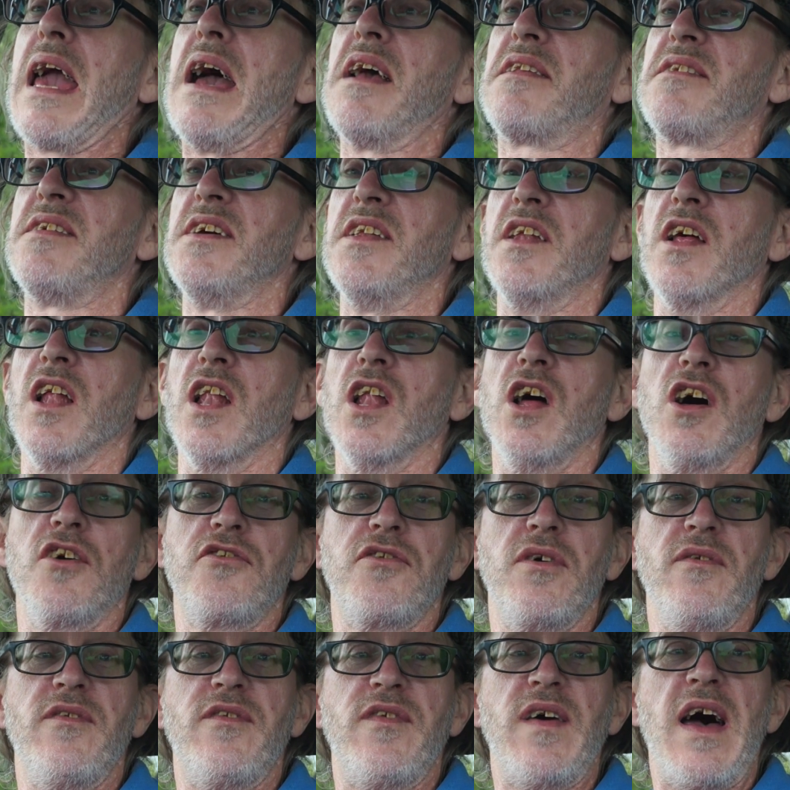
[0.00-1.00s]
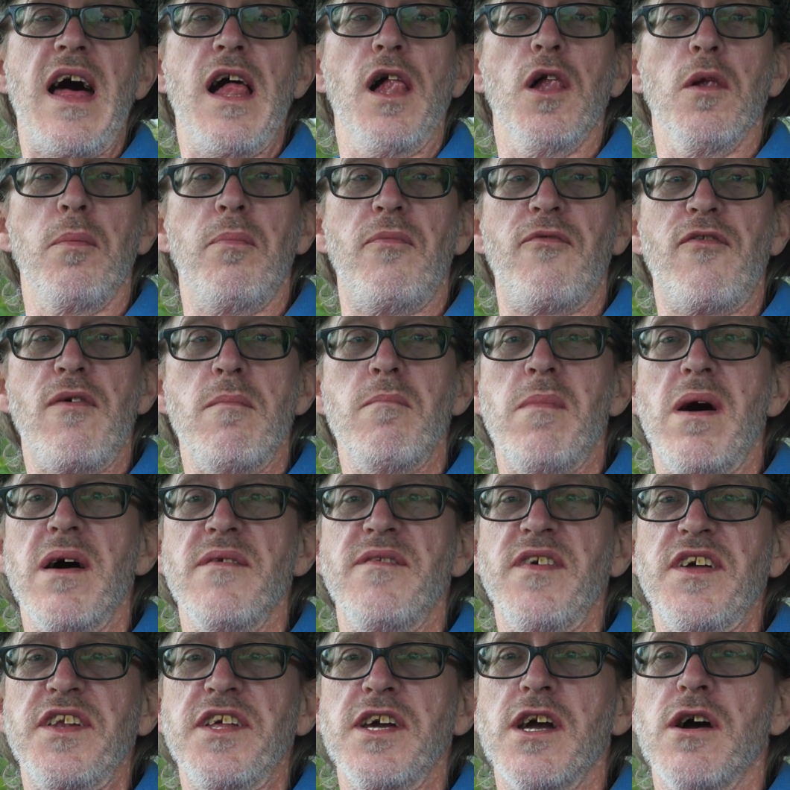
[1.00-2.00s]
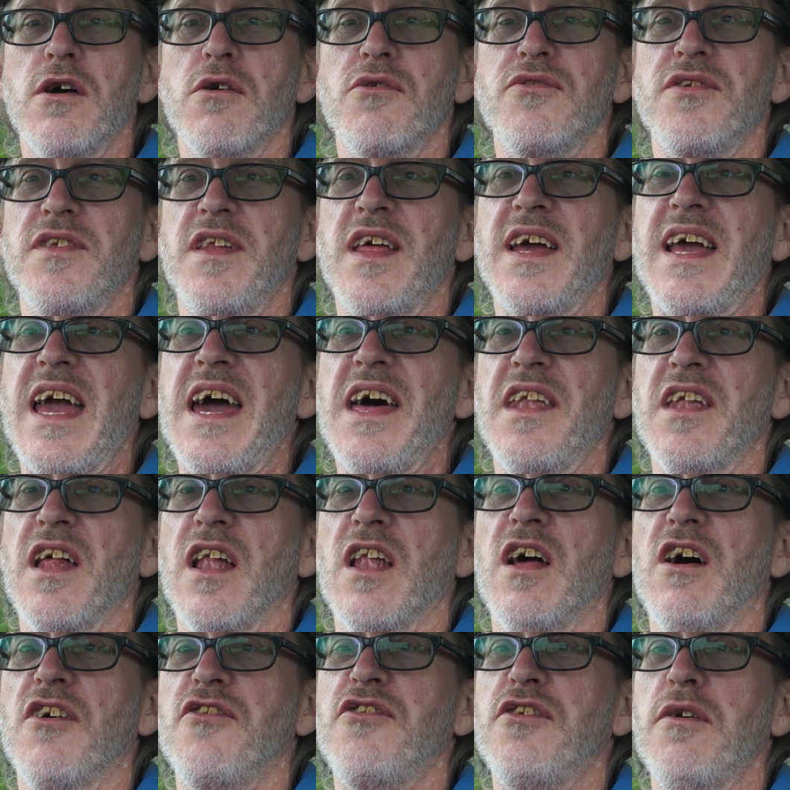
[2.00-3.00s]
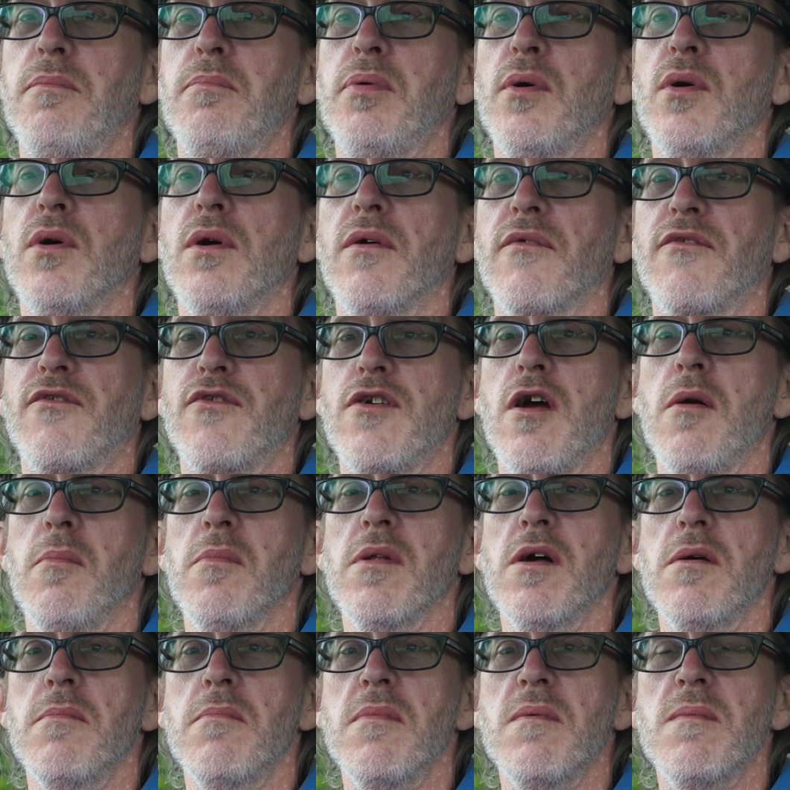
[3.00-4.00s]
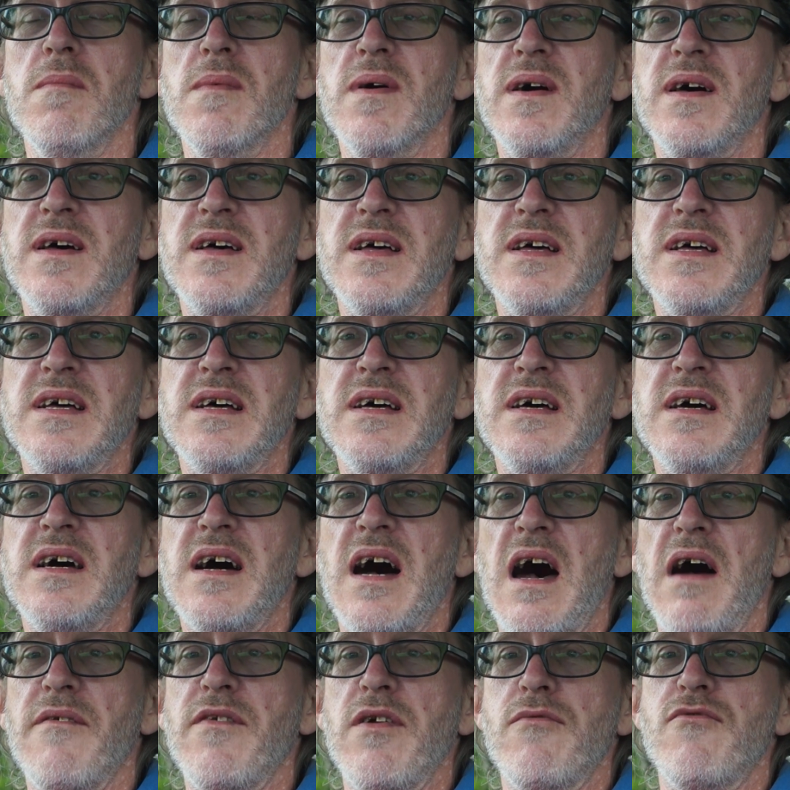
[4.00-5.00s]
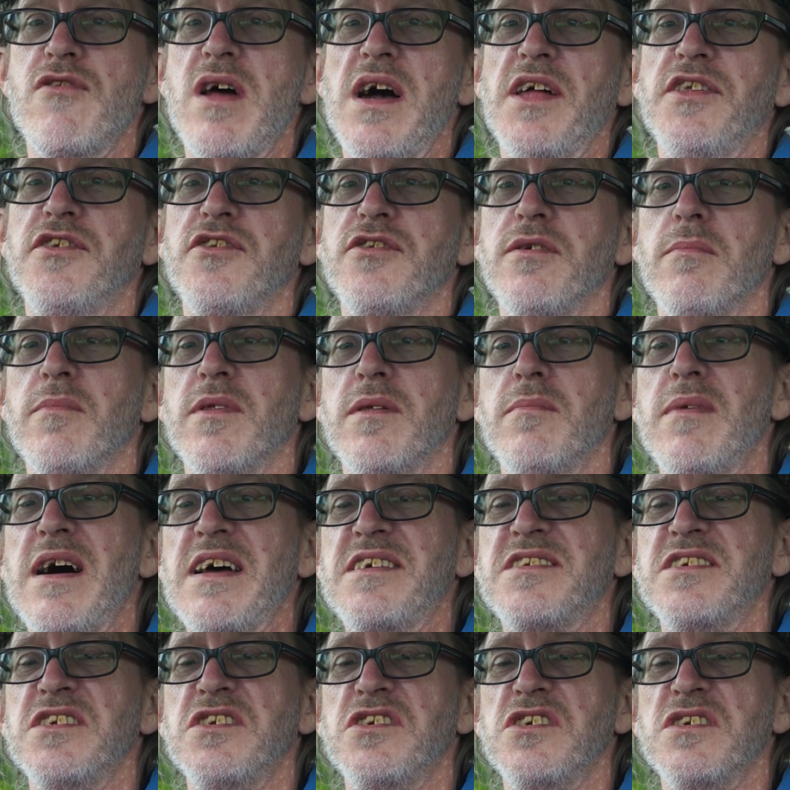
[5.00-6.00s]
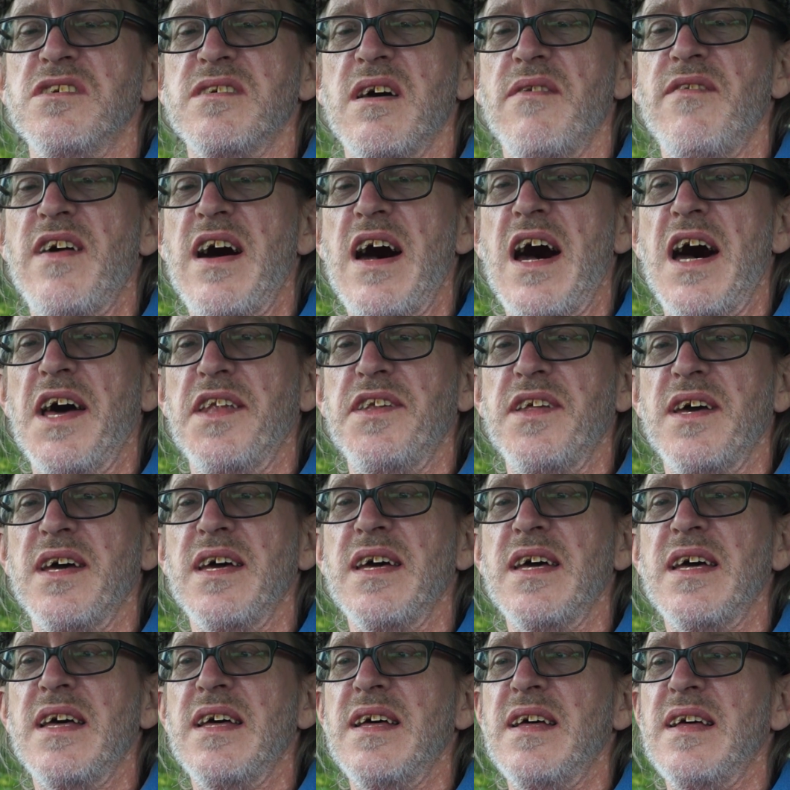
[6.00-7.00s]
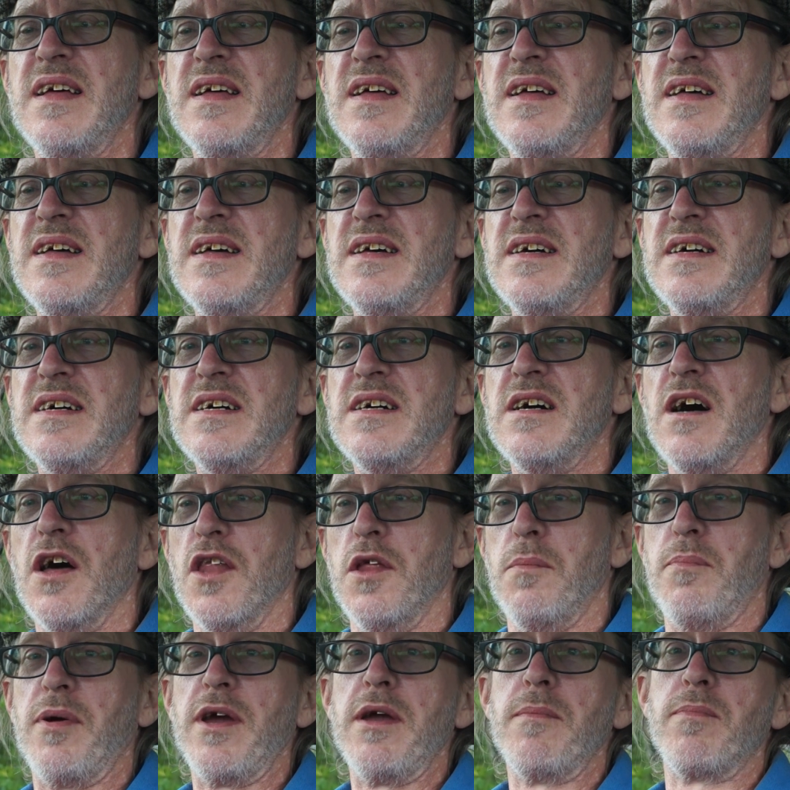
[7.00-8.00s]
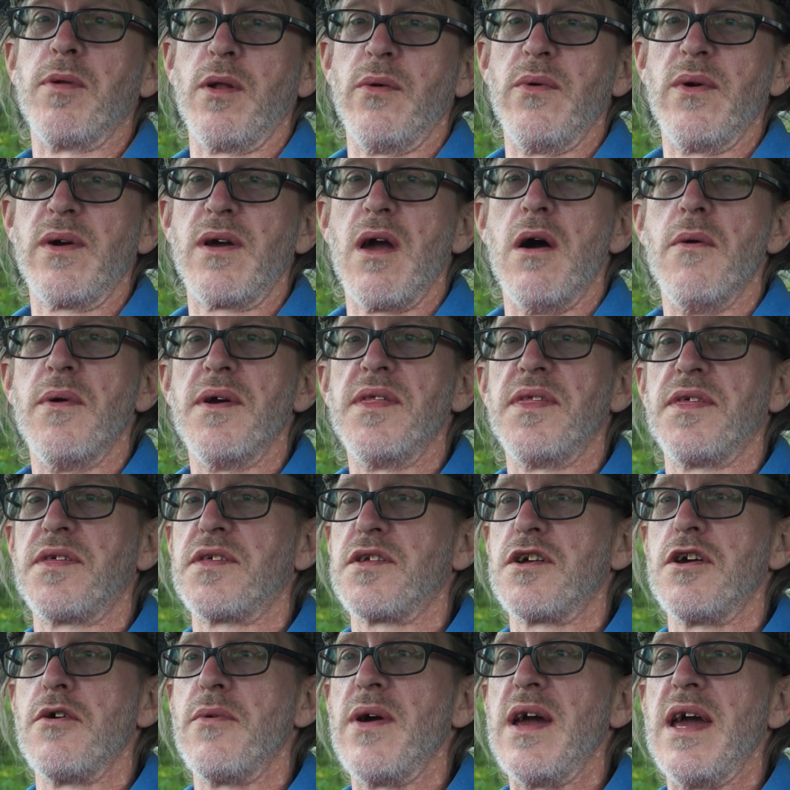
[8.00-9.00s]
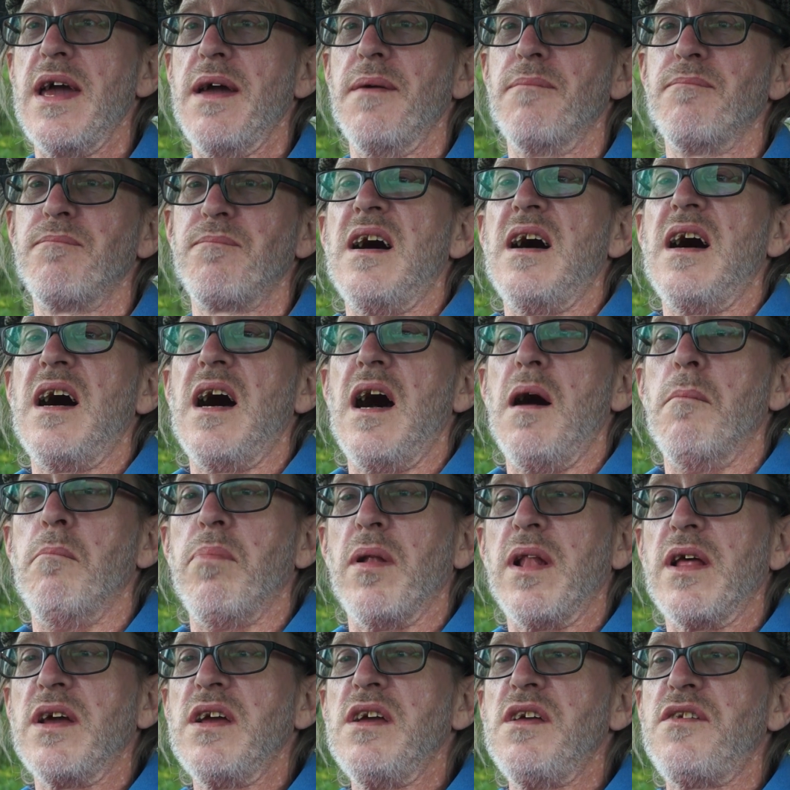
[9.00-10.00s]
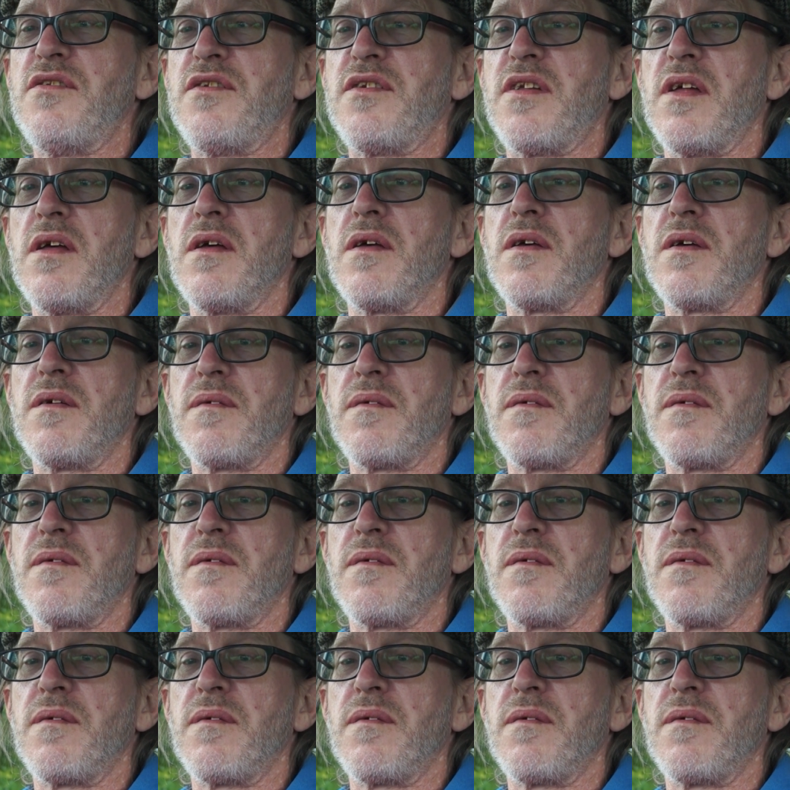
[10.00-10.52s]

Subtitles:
getting a lot of help from my videos and they're getting a lot of support from them. Having read some of the messages I've had, other people who are going through it, I'm pleased